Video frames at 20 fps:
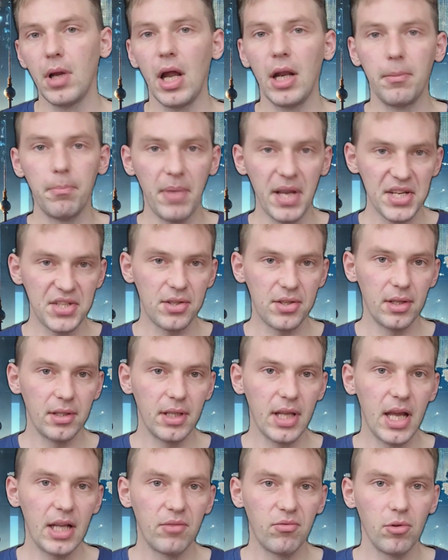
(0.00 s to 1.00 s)
And based on
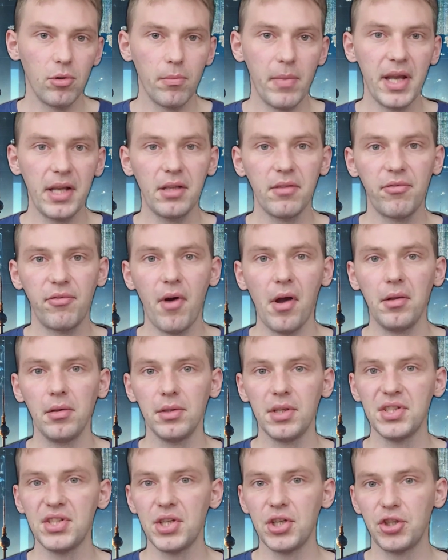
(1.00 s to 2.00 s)
that, we'll make the
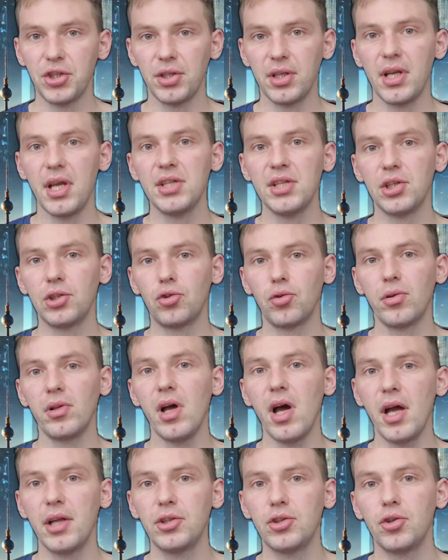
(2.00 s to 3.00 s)
final decision. Is it
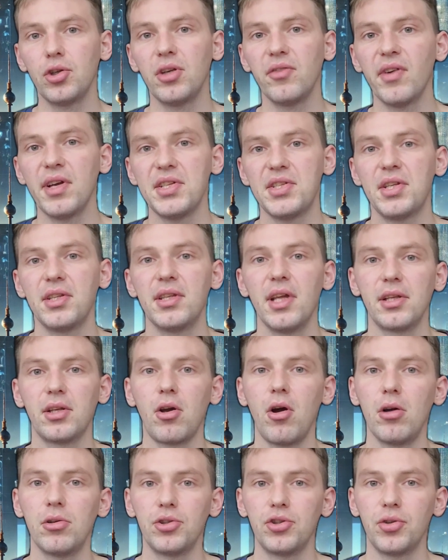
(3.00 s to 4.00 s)
reliant to invest in
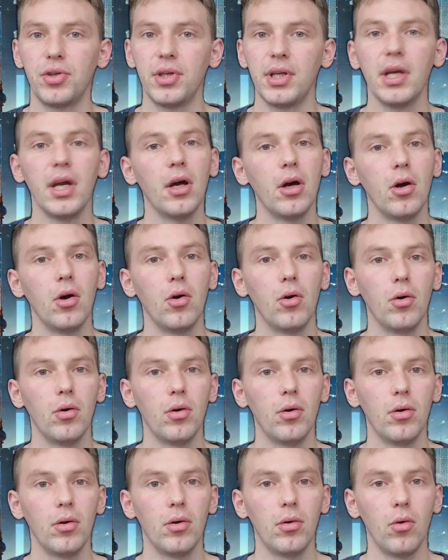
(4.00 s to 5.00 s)
that country
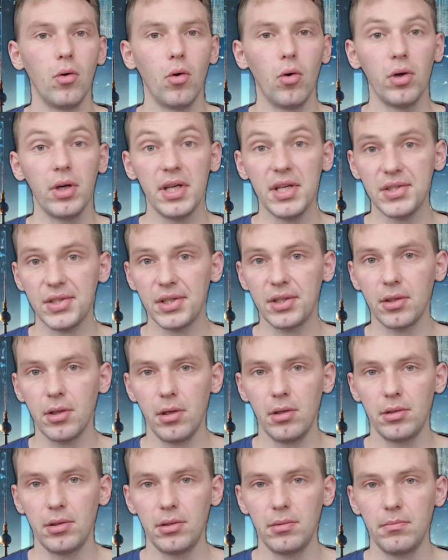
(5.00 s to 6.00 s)
or is it
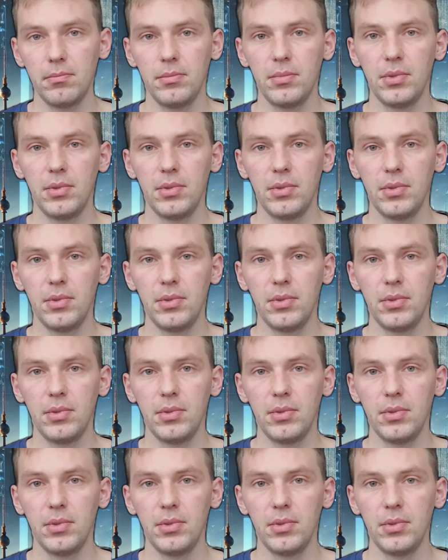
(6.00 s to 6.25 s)
not?